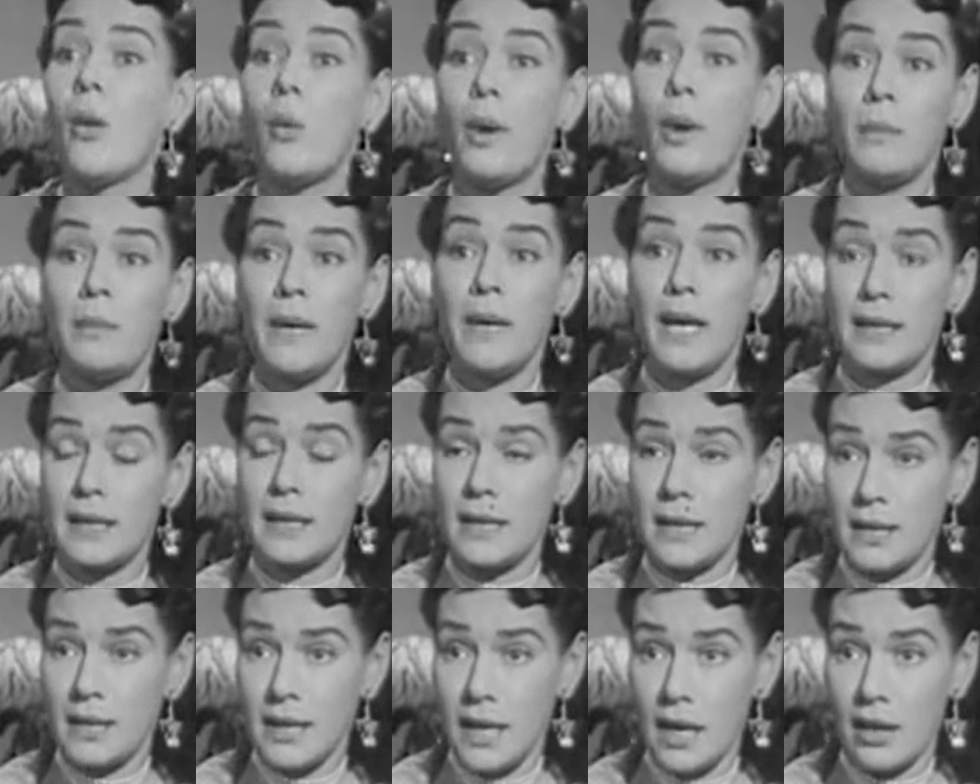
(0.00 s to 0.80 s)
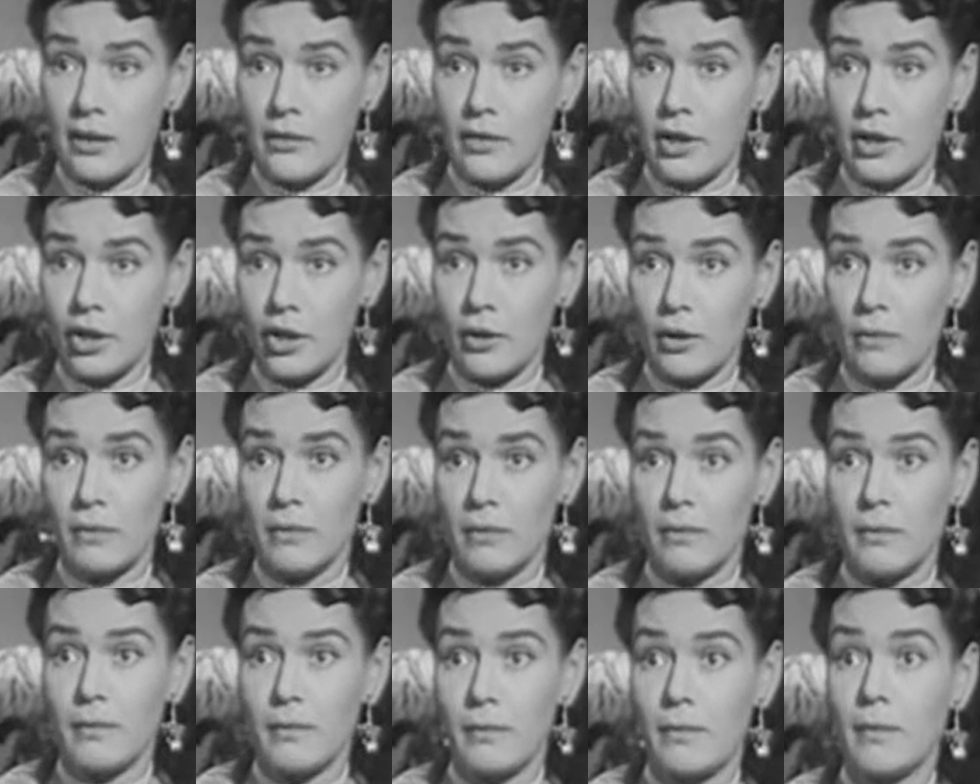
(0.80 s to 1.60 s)
Went back to the television.
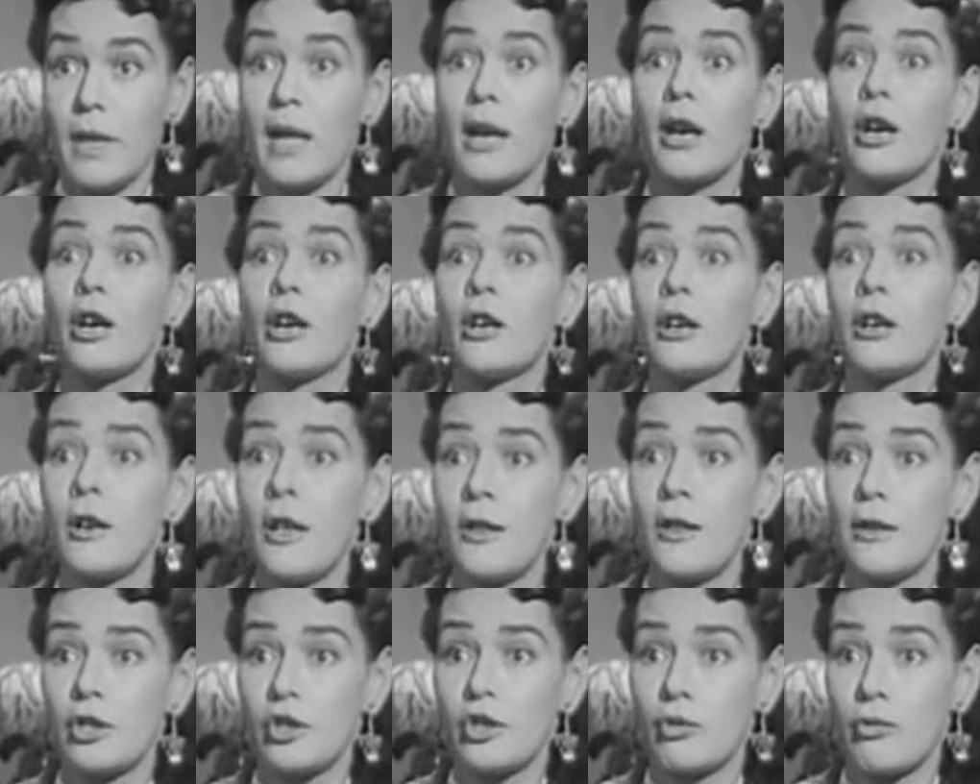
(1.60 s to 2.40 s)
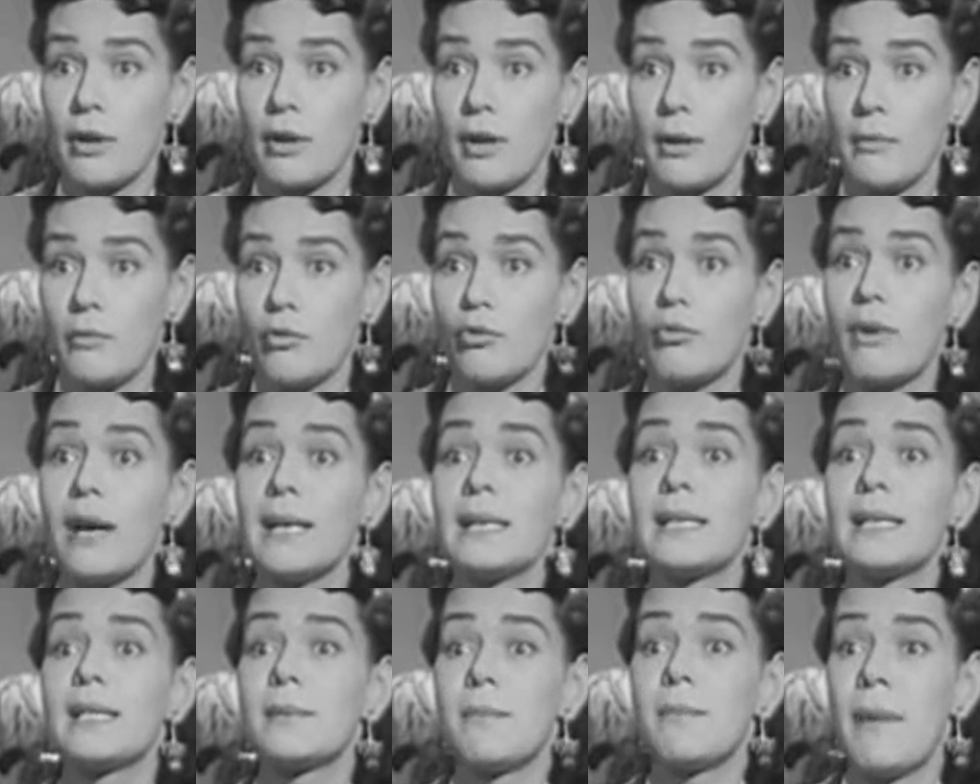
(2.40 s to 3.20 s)
Then I heard another scream,
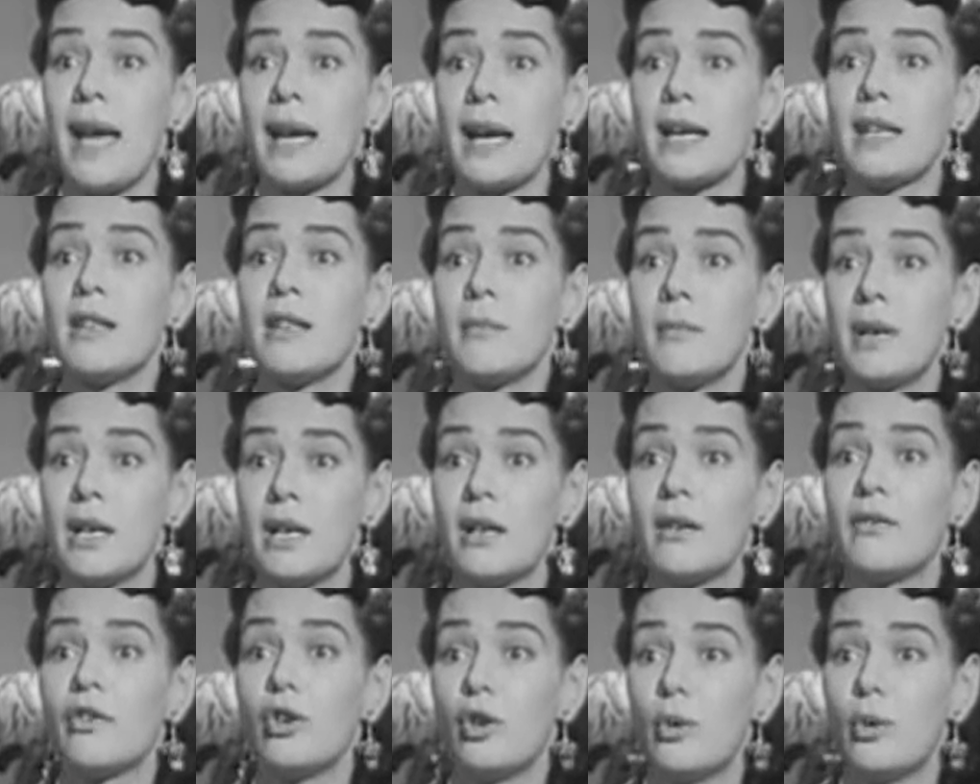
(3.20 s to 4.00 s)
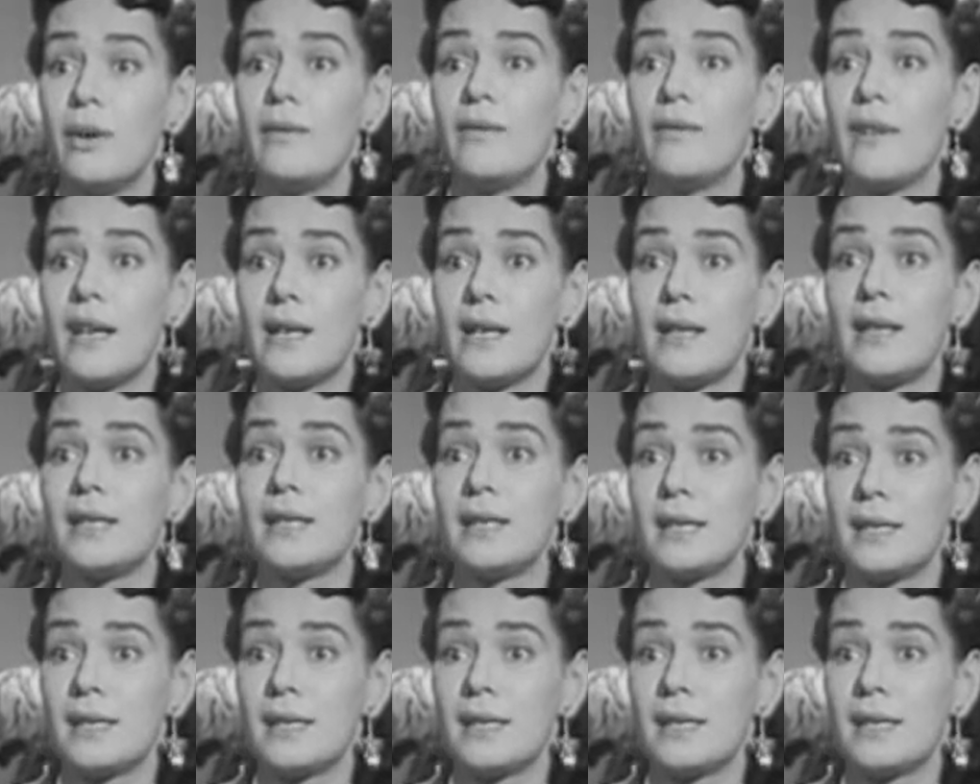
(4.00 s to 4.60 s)
right smack in the middle of who invented the